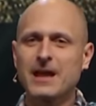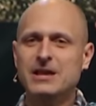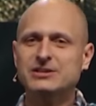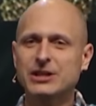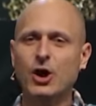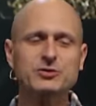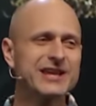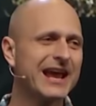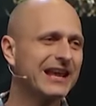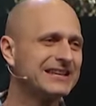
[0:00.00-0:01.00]
See,
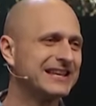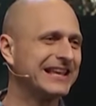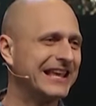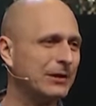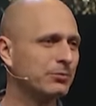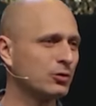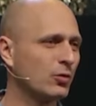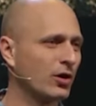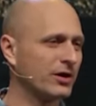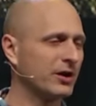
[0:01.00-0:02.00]
Hosanna is a Hebrew
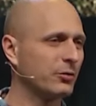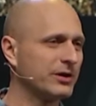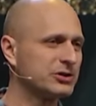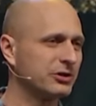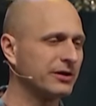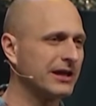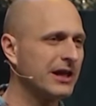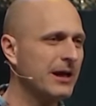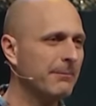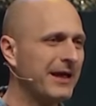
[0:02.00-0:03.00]
word, and it originally
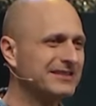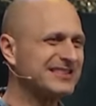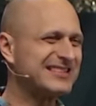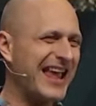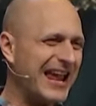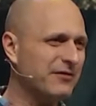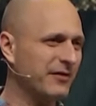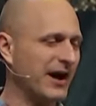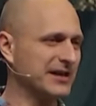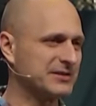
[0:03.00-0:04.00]
meant save us.